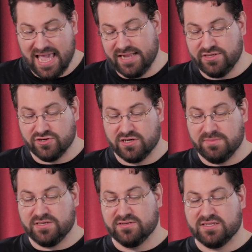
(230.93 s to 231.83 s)
and you're going to
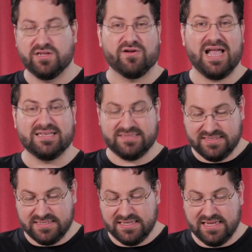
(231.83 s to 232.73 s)
be using your
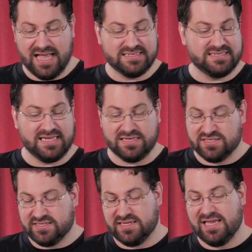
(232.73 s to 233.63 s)
SD,
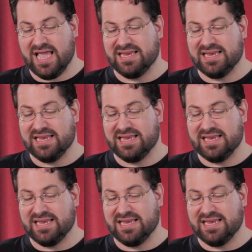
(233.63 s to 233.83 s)
SDHC,